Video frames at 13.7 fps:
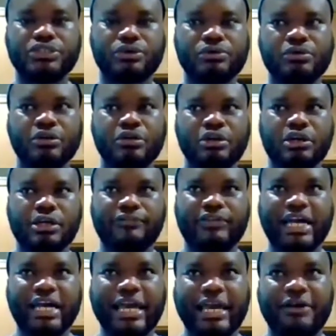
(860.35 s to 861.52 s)
So if
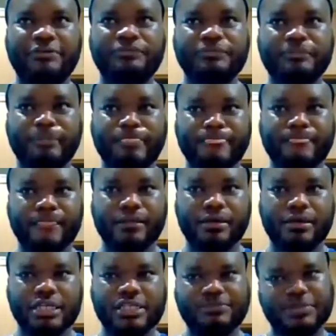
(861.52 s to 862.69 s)
I have
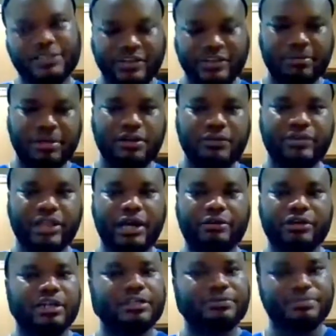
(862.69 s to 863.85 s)
a specific amount of
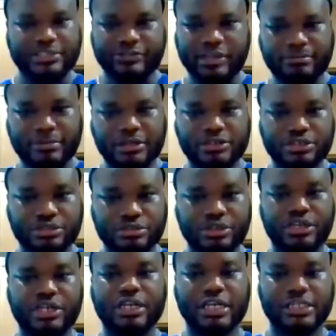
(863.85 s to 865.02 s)
flour, a specific amount of
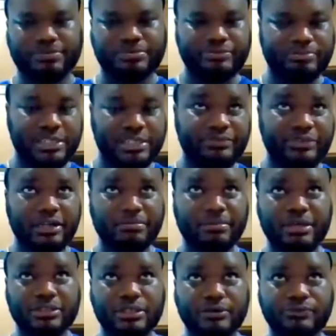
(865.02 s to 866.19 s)
sugar, a specific
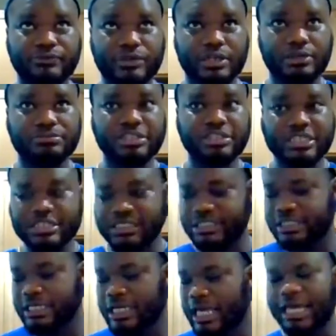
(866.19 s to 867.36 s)
amount of
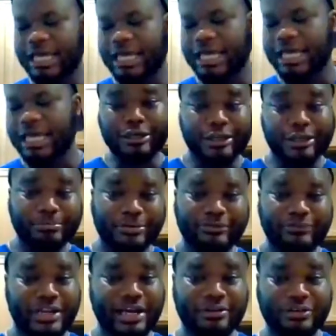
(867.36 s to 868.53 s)
yeast, and there's a clump of
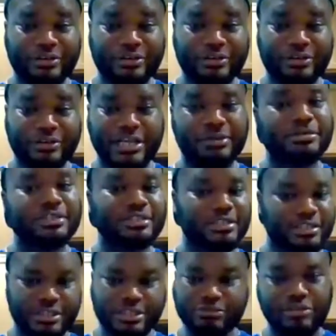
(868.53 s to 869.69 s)
flour there, that
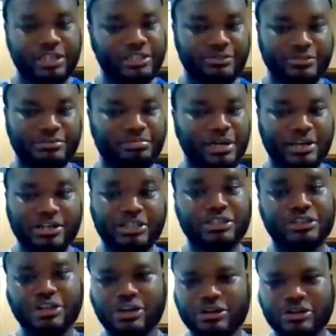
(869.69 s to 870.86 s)
means the rest of the batter is
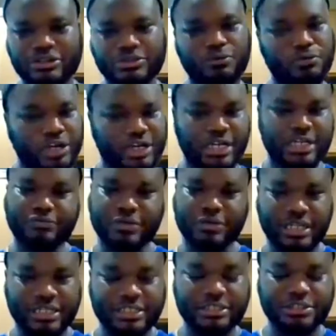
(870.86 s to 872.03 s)
not going to work as
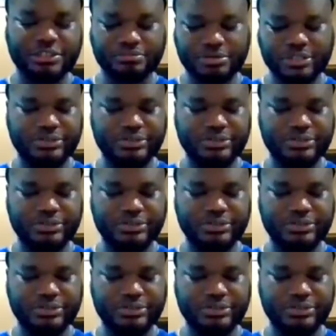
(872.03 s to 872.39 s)
well as it should be.